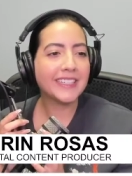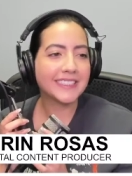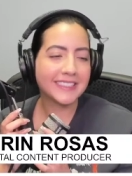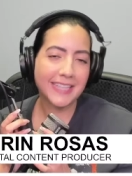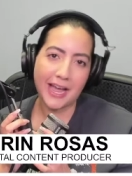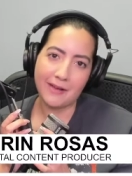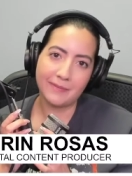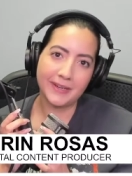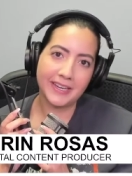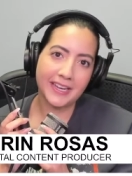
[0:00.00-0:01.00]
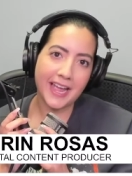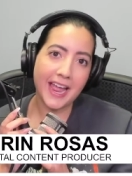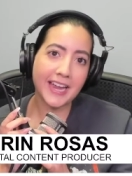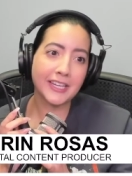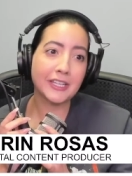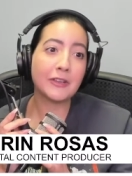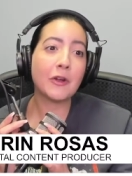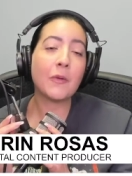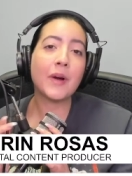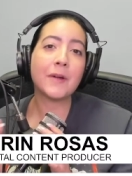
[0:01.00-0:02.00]
is this happening? And you
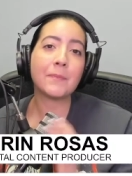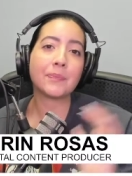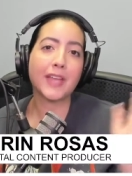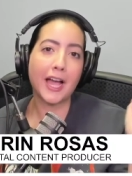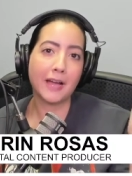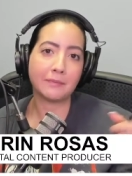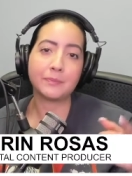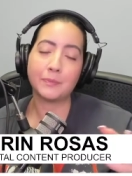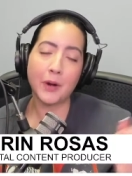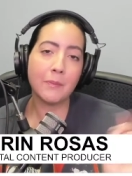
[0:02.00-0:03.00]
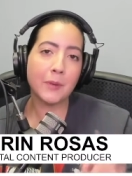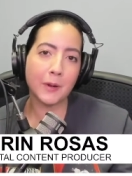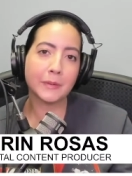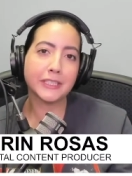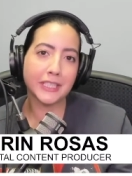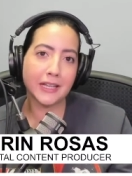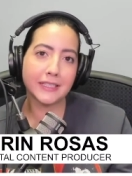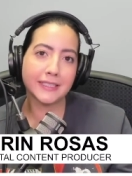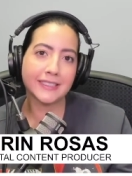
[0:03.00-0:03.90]
know what? I'm I'm probably jealous.